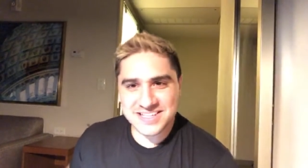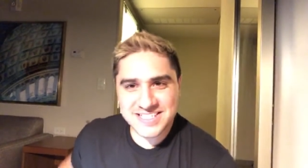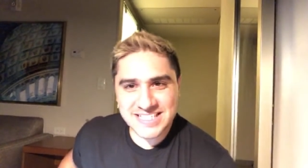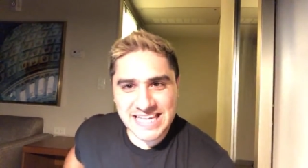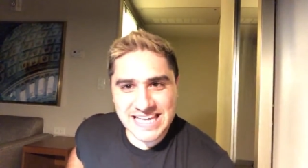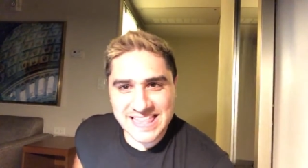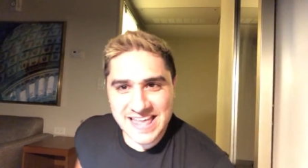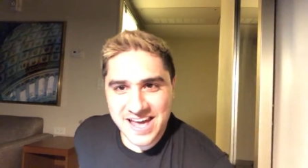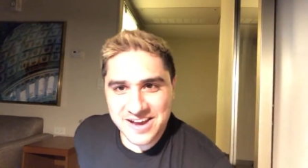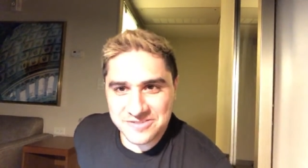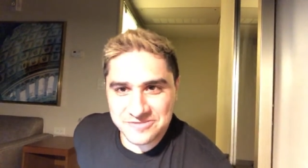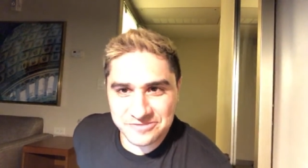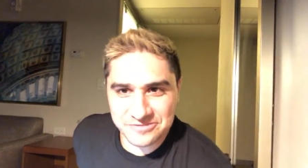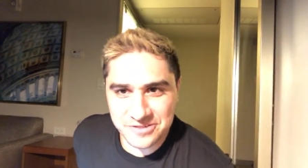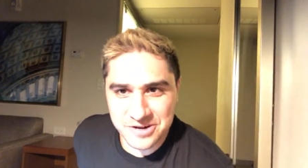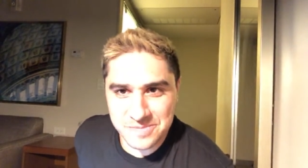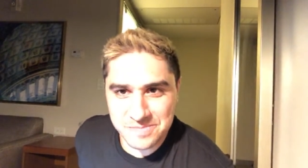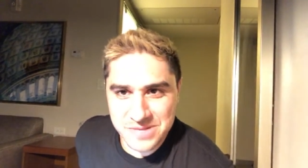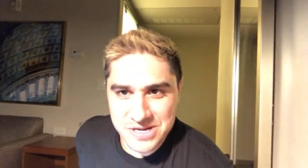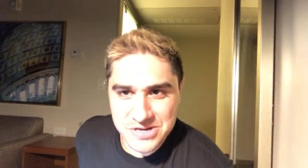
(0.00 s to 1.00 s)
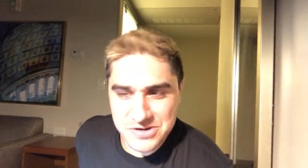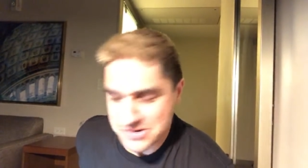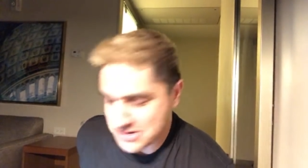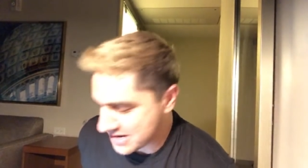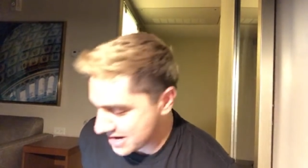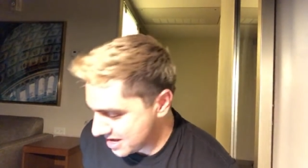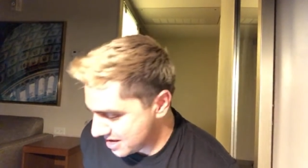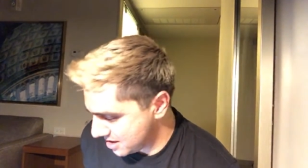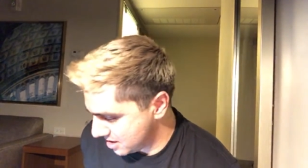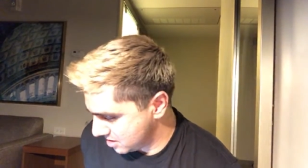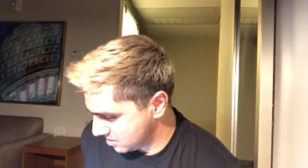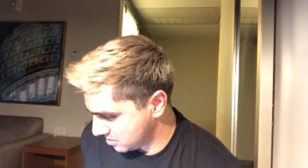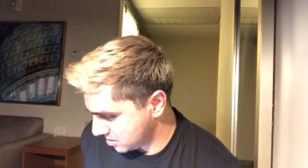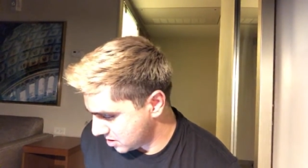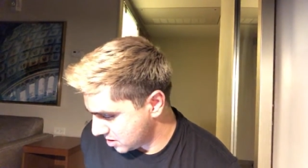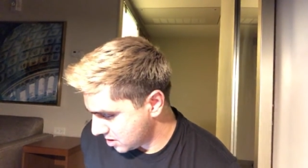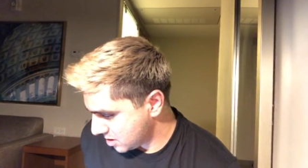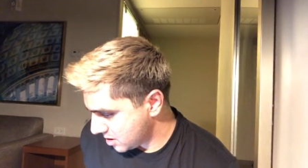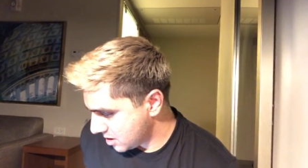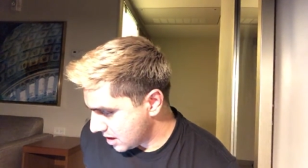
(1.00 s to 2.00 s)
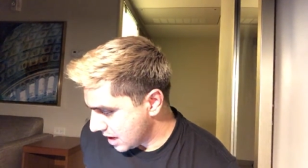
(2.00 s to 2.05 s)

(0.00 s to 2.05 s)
You can't say that in front of Maduro.